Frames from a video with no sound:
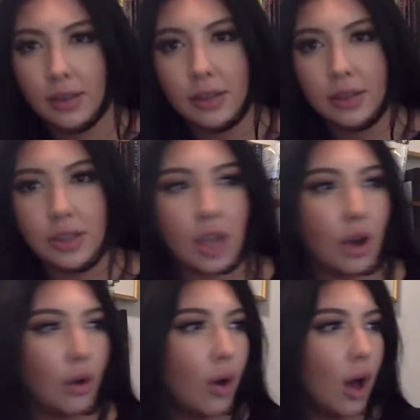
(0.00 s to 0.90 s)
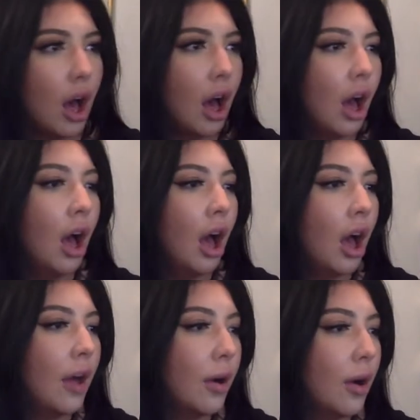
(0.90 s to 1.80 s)
So
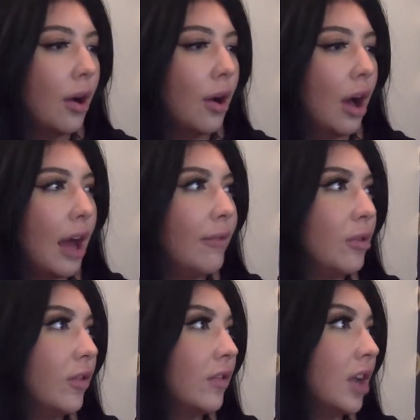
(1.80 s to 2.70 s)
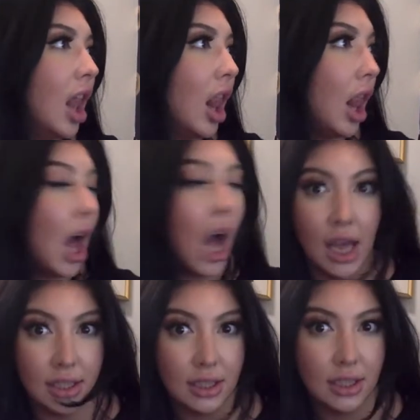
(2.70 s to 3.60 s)
I moved a
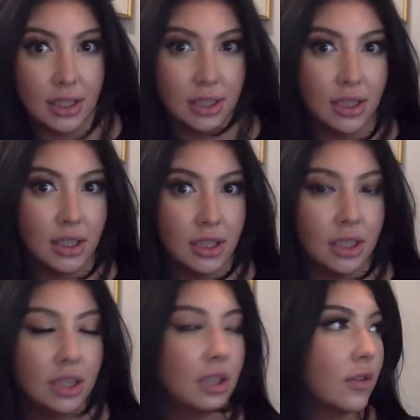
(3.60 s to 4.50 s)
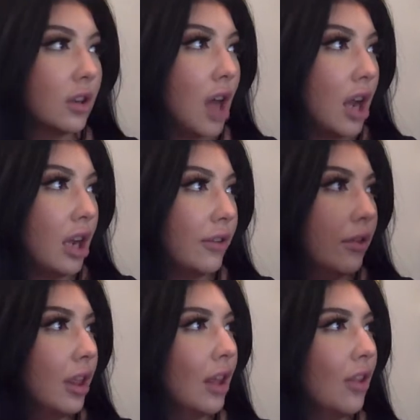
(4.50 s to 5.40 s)
lot for a lot of
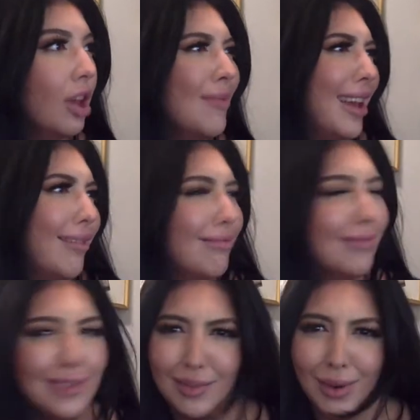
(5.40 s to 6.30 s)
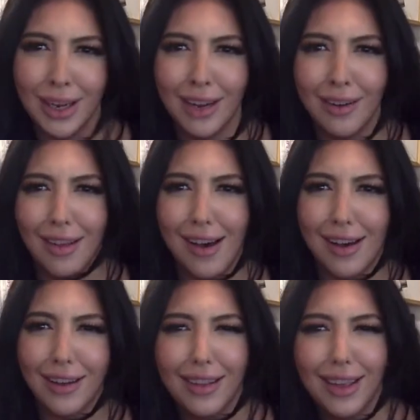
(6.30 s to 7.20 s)
different, like, look at me, just working
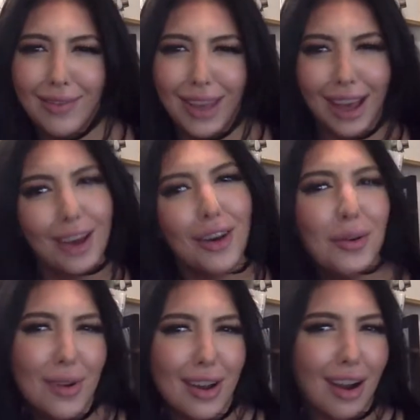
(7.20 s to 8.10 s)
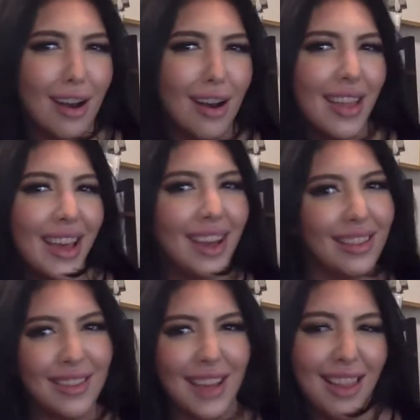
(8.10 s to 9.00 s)
along, like being a cool girl, like
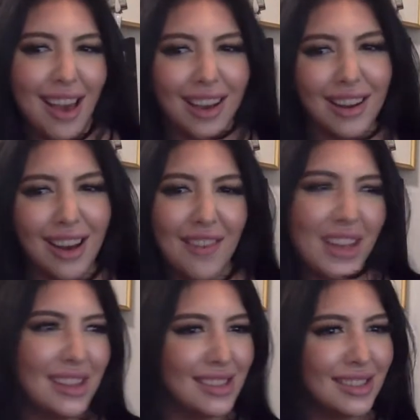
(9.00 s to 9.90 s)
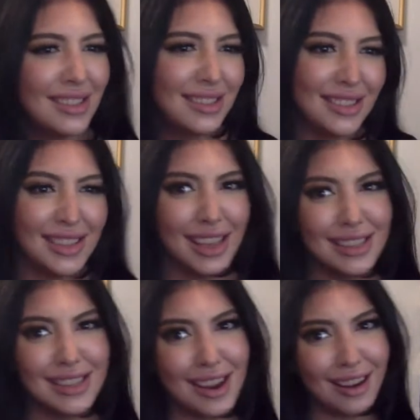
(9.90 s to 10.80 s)
not logging off at
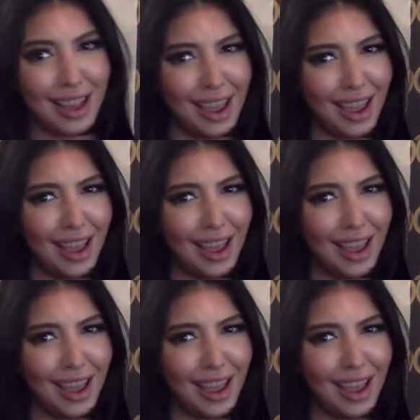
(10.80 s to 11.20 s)
6:30.